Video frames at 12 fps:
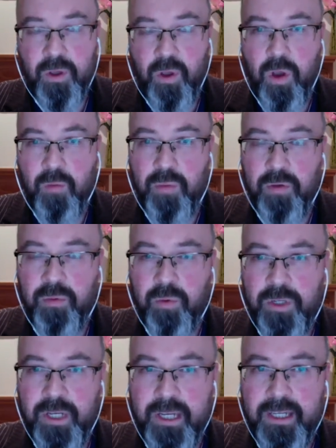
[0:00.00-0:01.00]
But
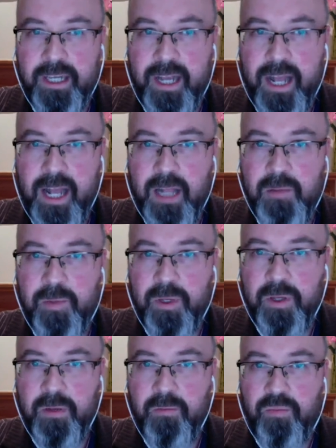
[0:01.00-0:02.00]
what can help
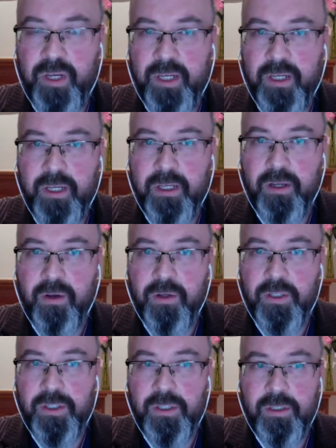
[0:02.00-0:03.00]
bring
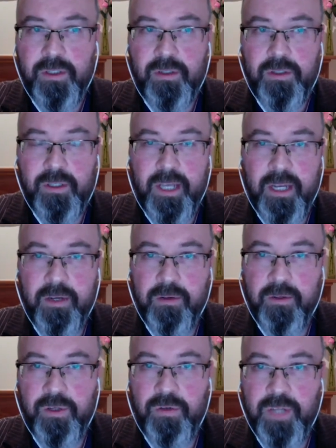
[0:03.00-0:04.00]
us together,
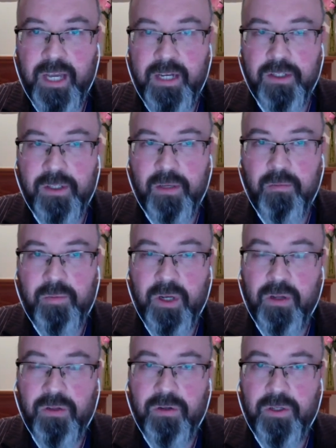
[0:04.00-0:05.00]
unite us
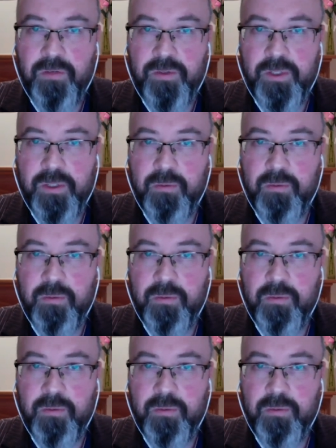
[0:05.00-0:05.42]
beyond our differences?